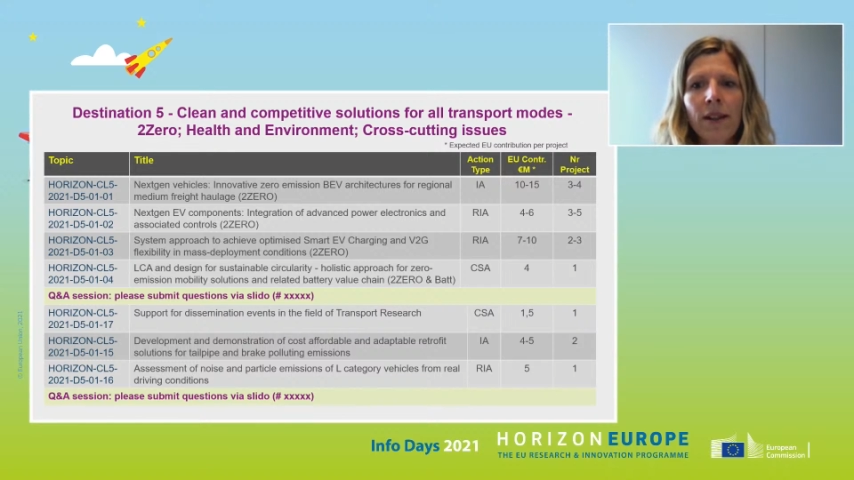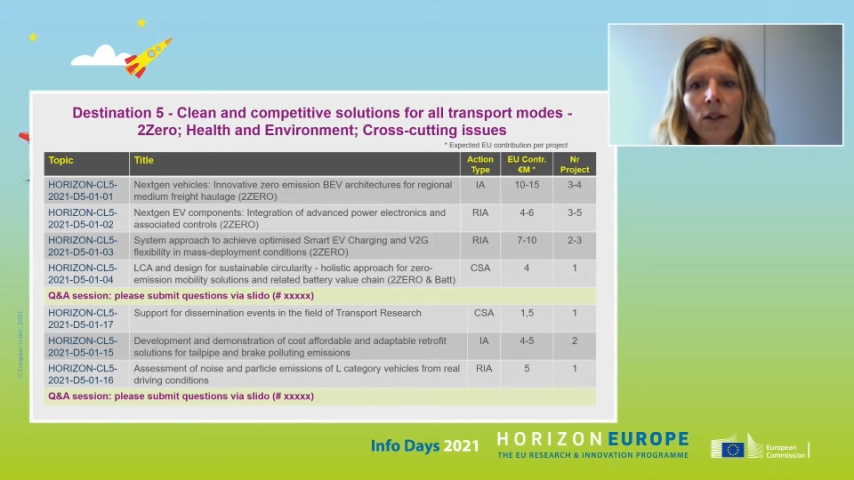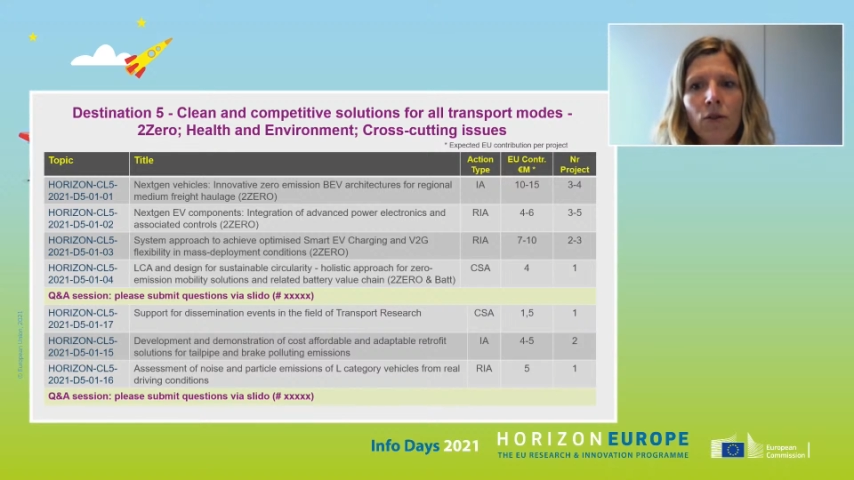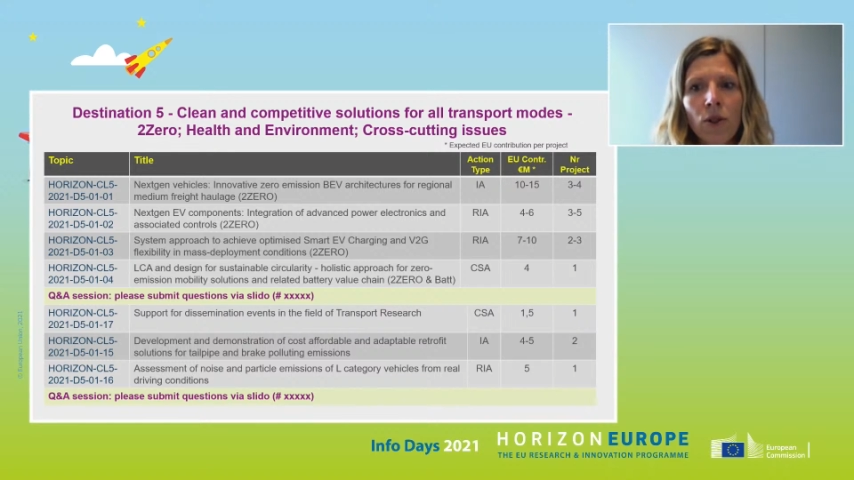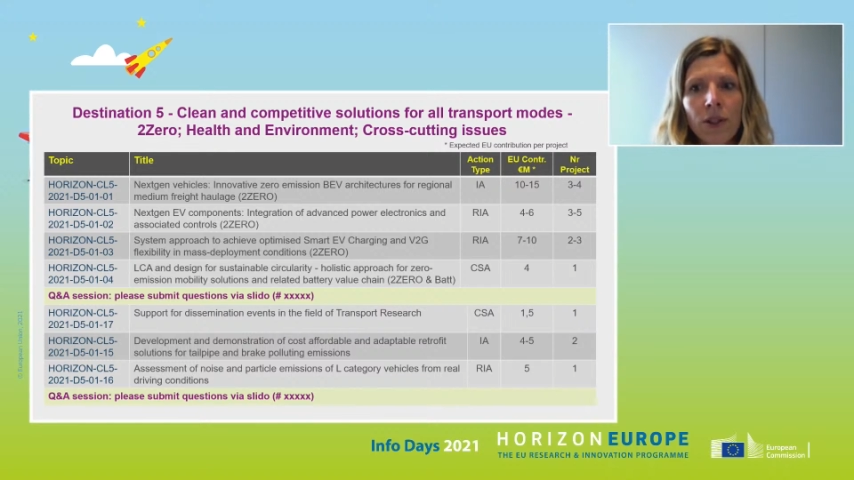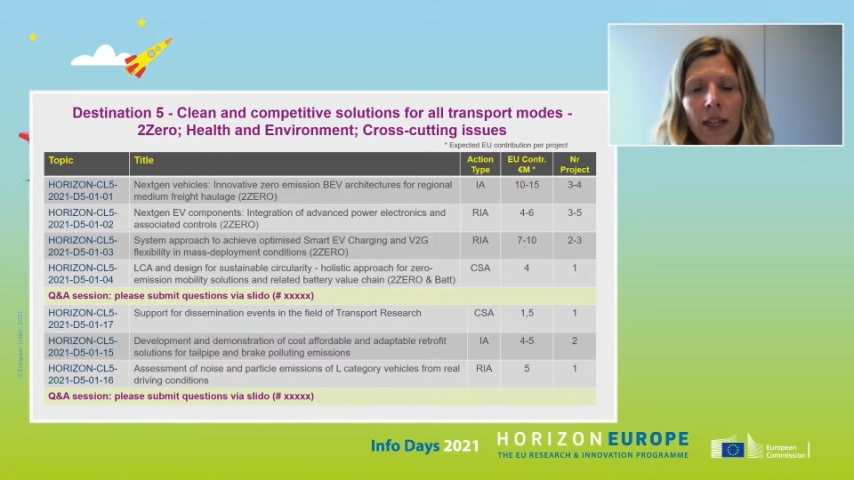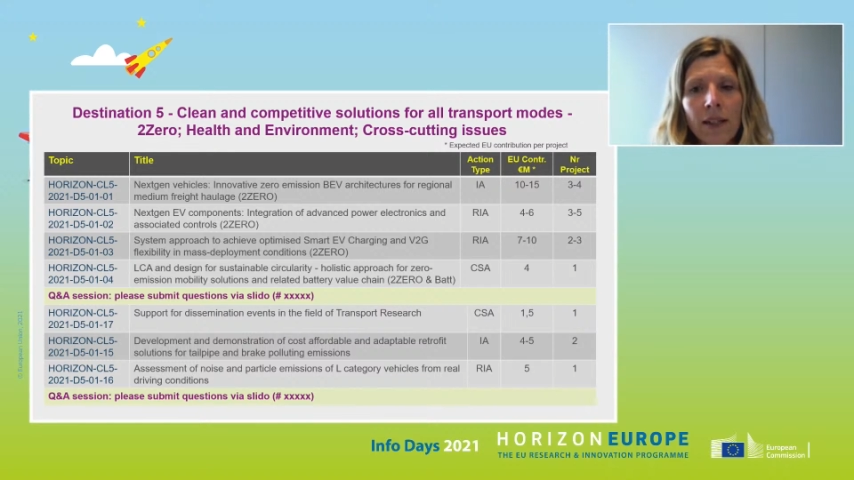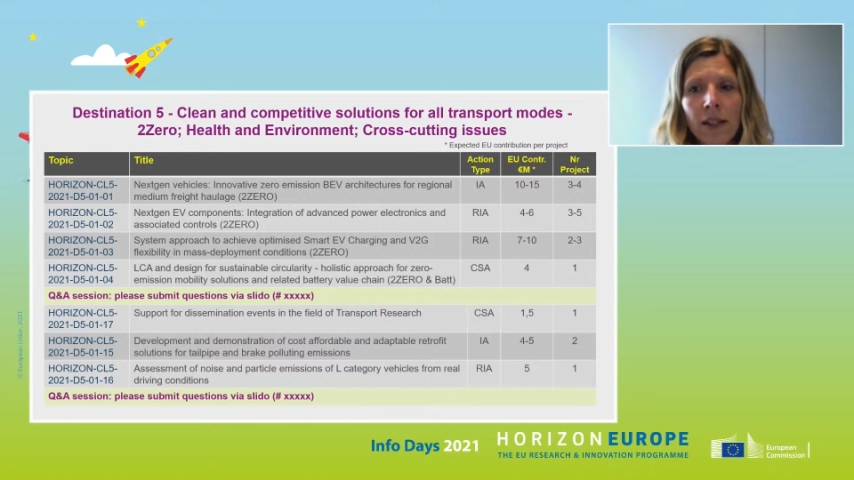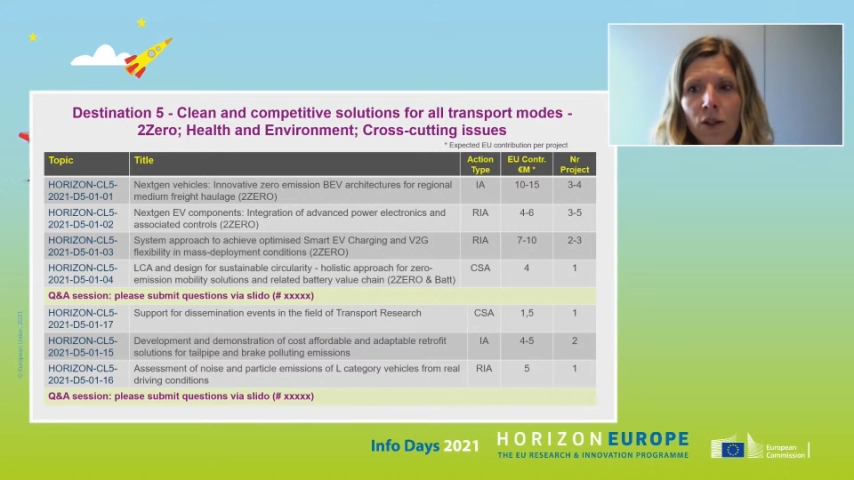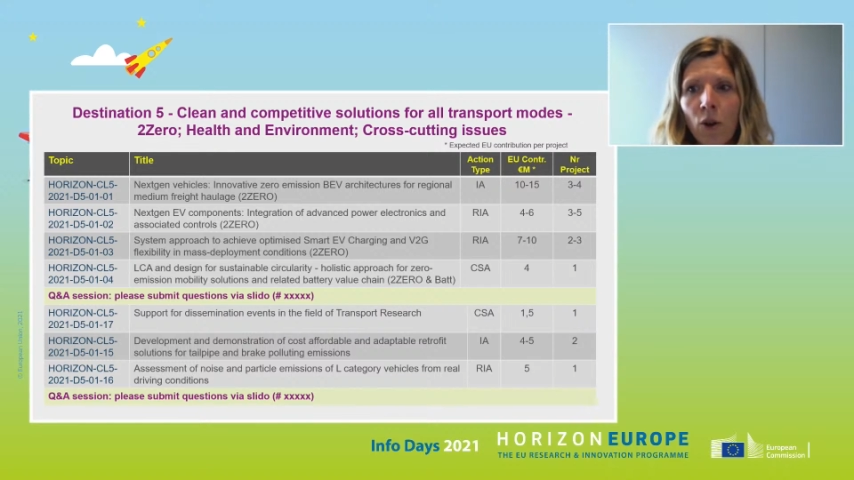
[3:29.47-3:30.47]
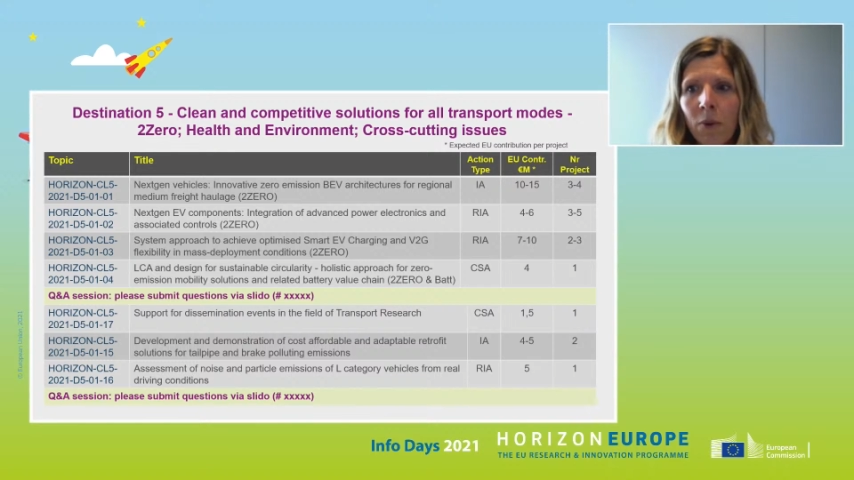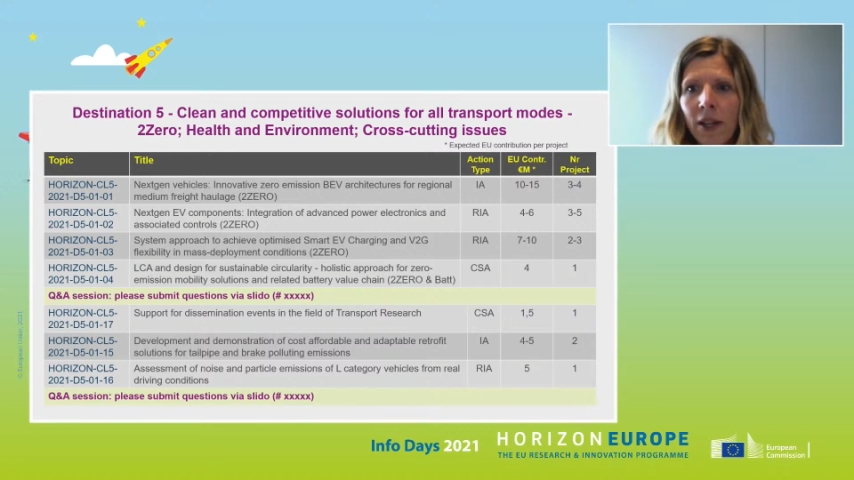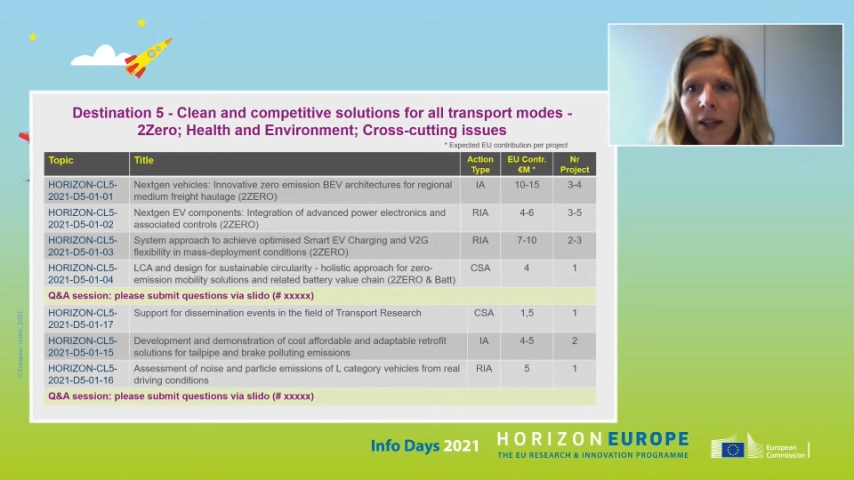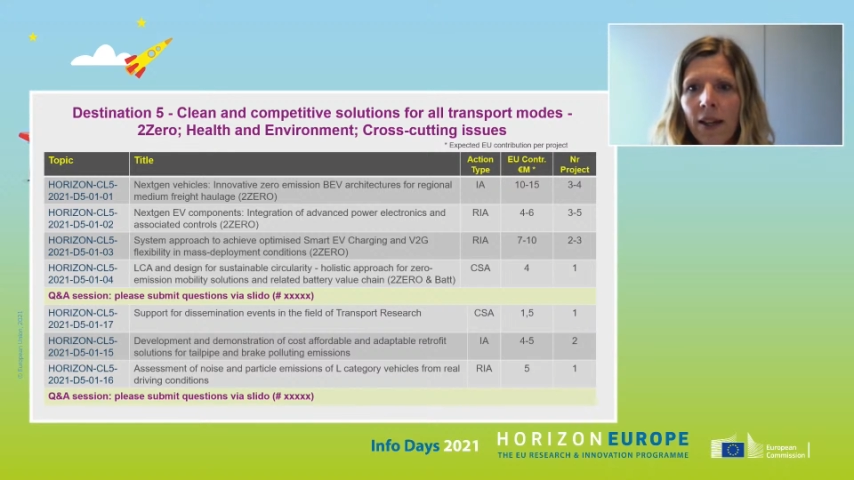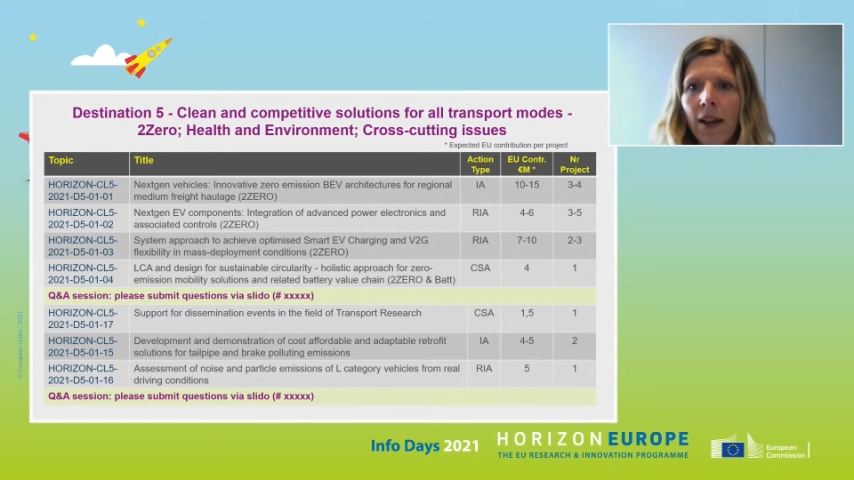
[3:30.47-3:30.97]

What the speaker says: the cross-cutting topic